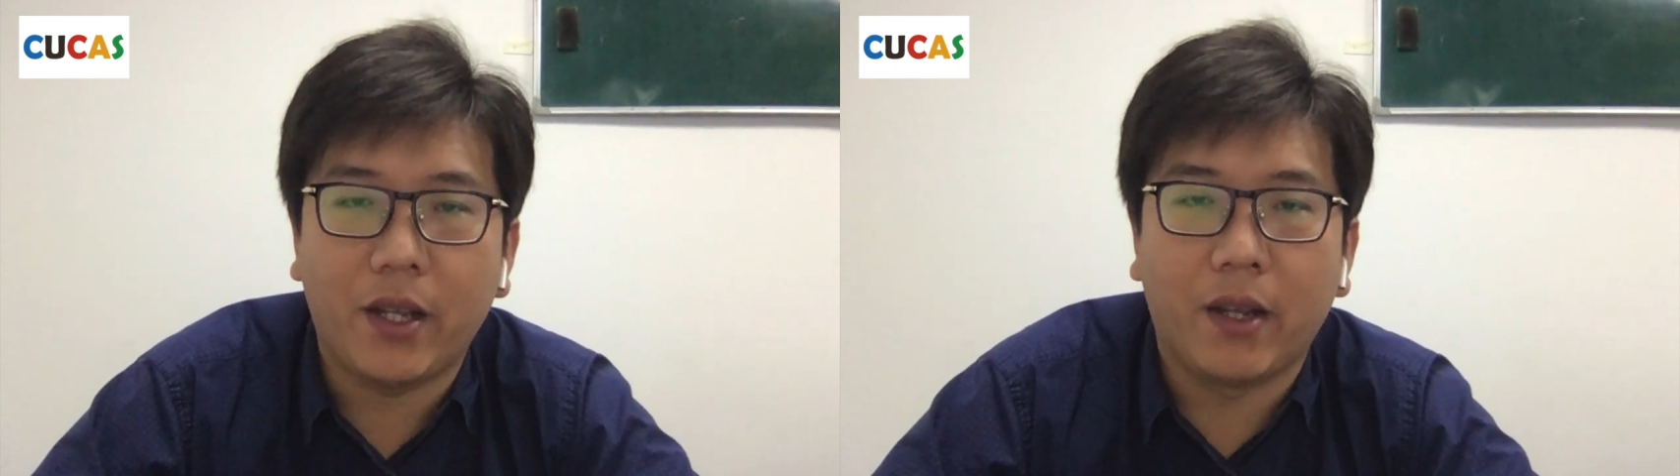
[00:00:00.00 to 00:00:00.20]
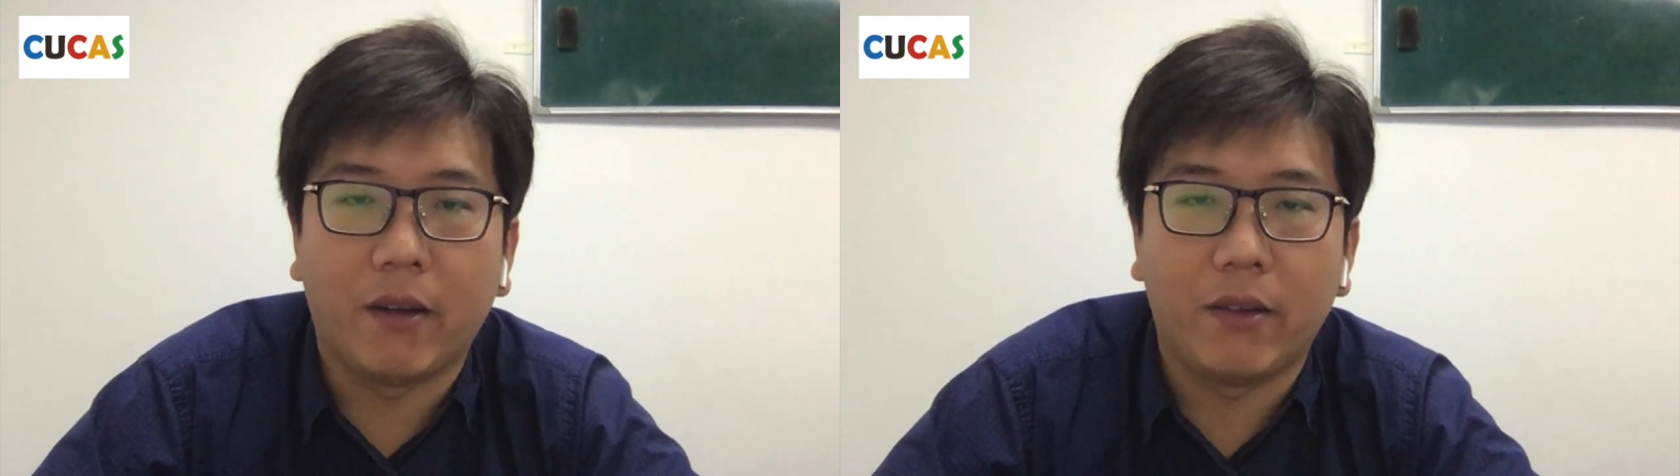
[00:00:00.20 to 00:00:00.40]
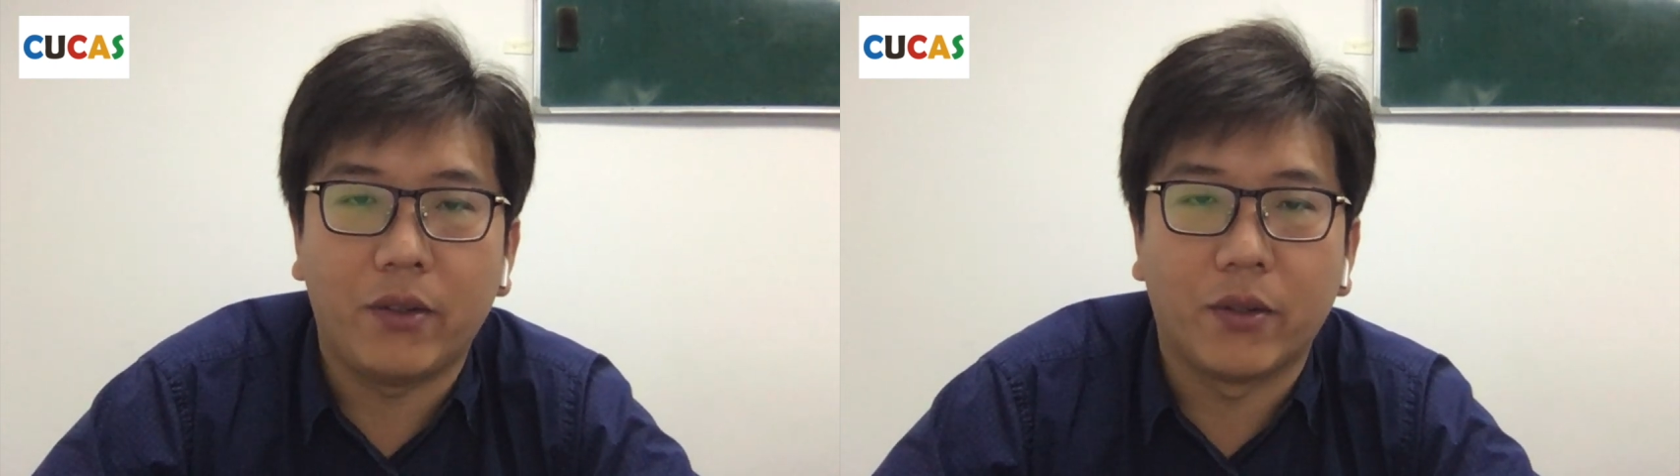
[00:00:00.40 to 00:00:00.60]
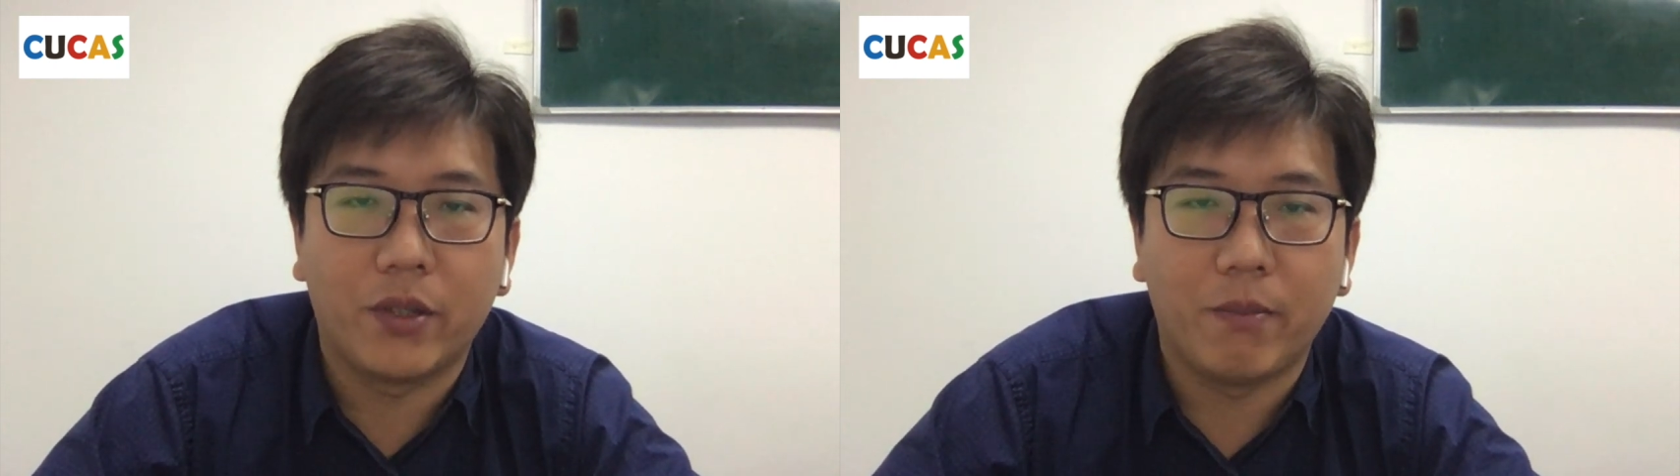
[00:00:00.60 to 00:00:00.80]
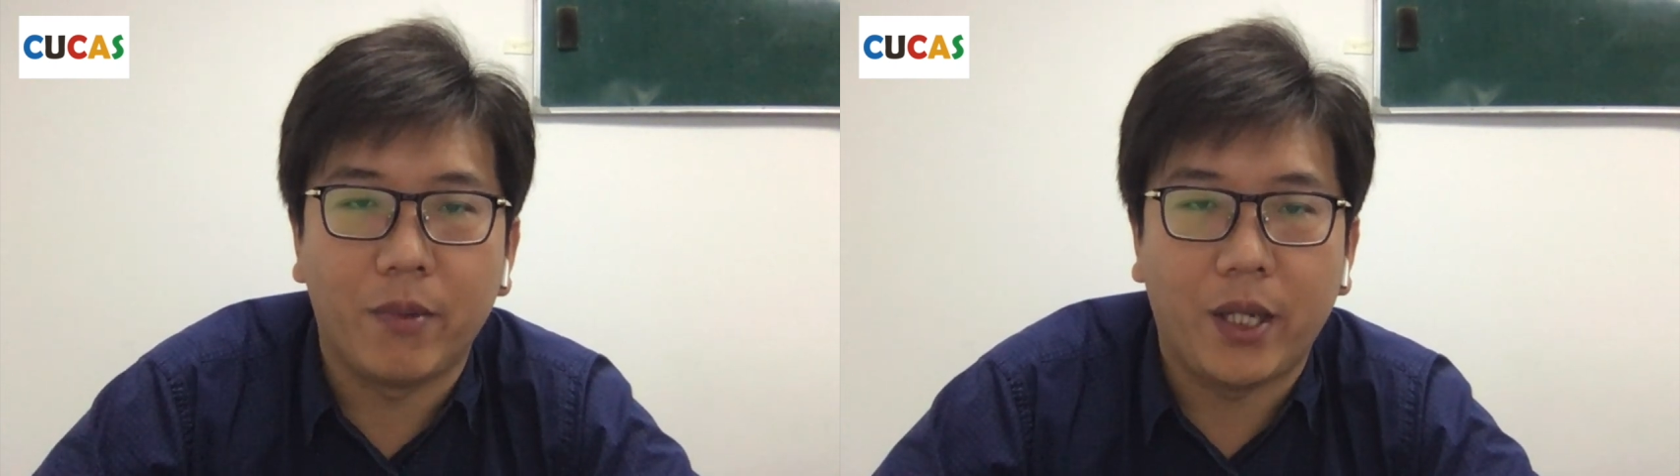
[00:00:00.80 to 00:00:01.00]
and
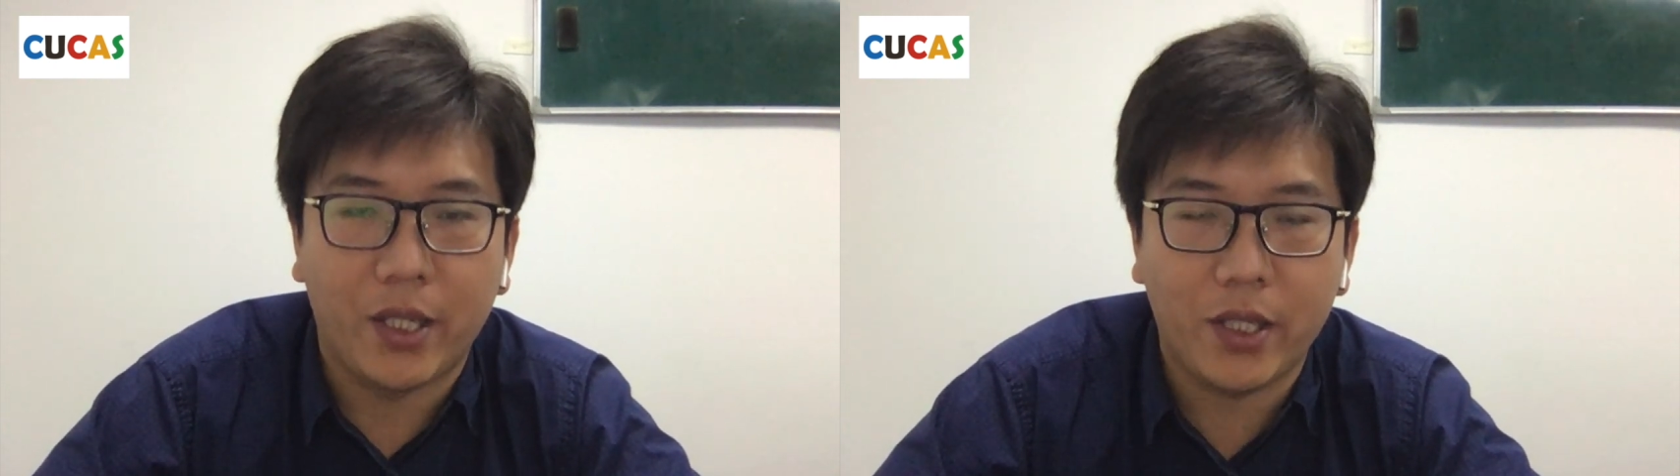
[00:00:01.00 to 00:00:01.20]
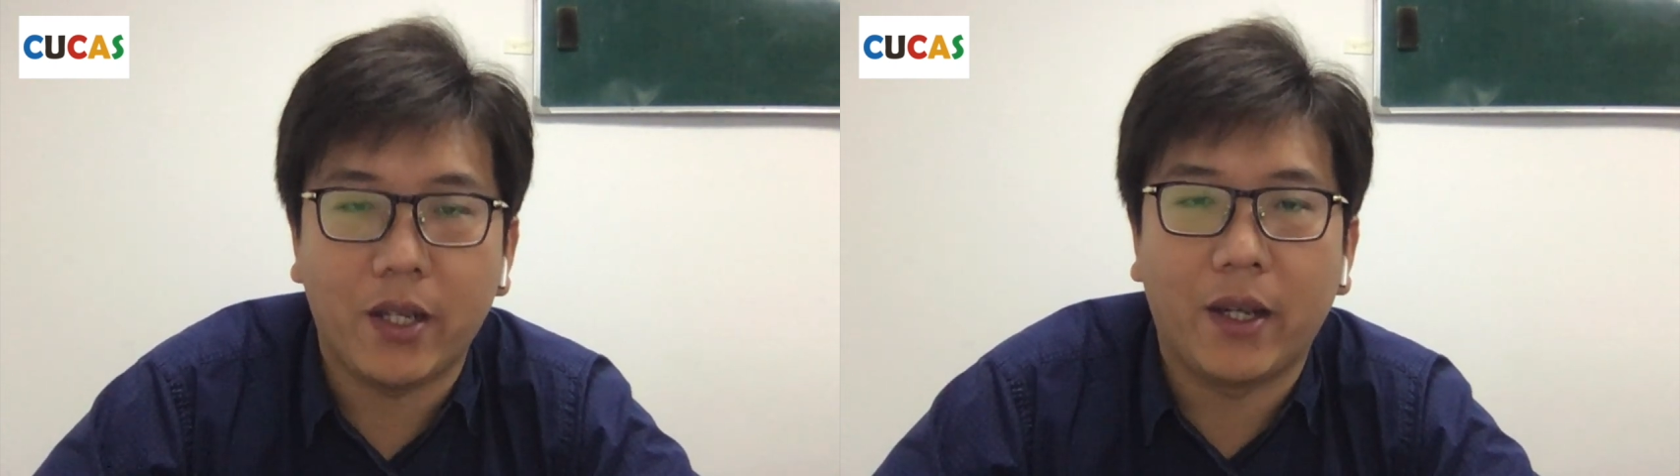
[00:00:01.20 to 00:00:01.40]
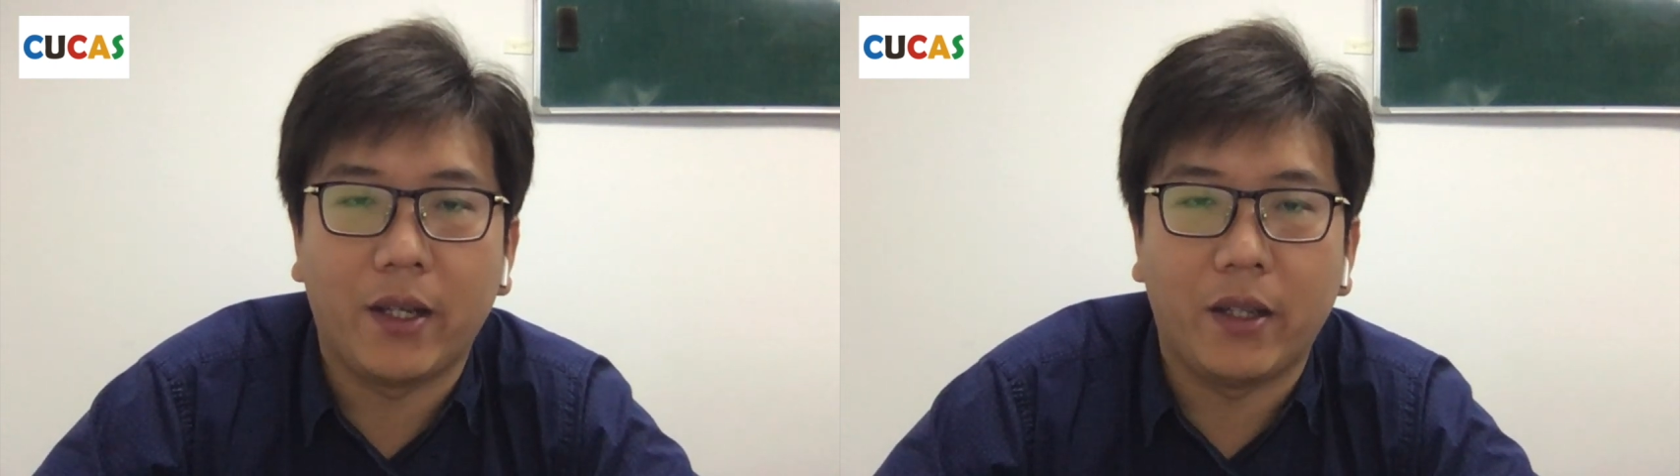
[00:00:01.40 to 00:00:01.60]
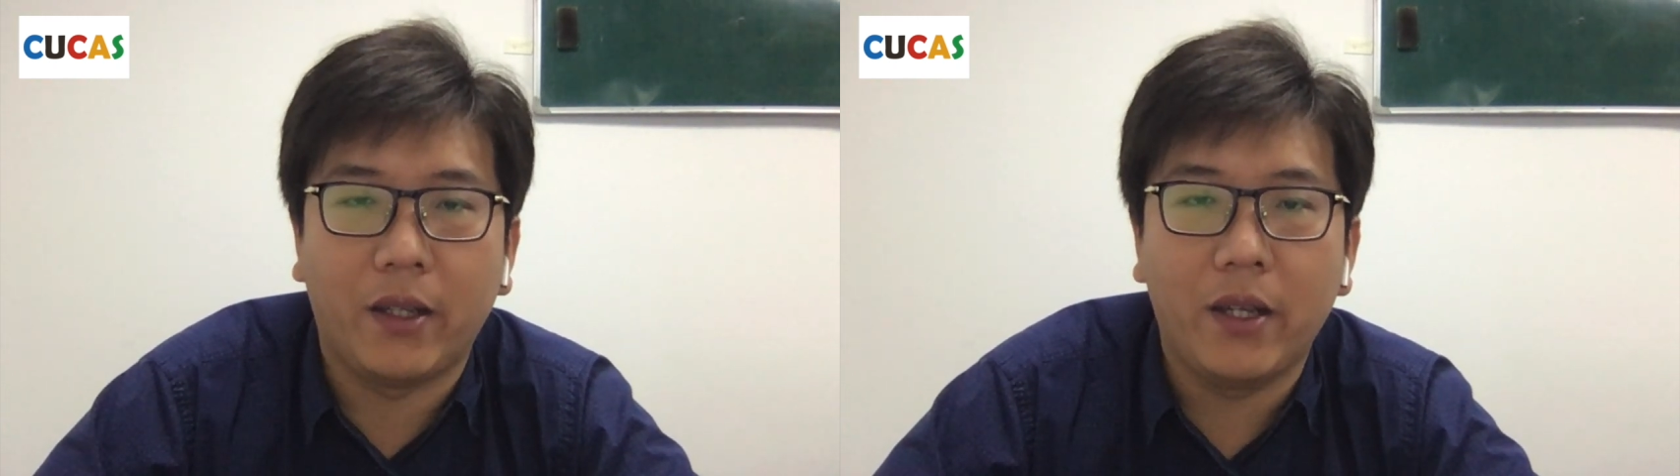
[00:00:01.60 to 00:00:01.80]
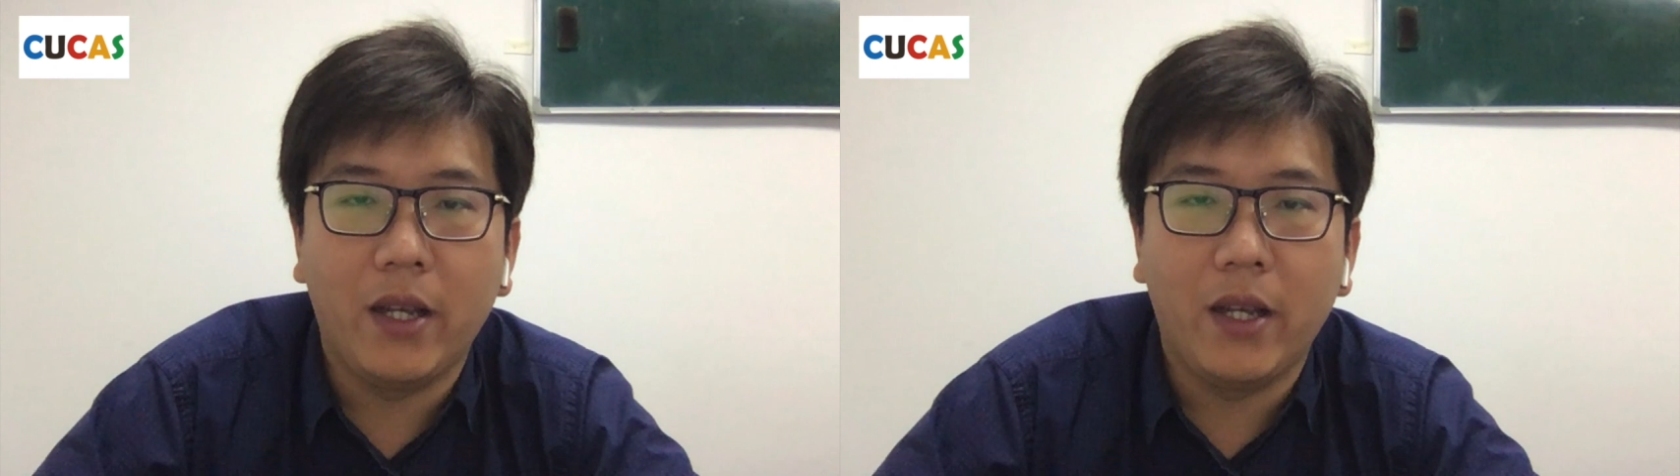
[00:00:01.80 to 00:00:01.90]
don't miss any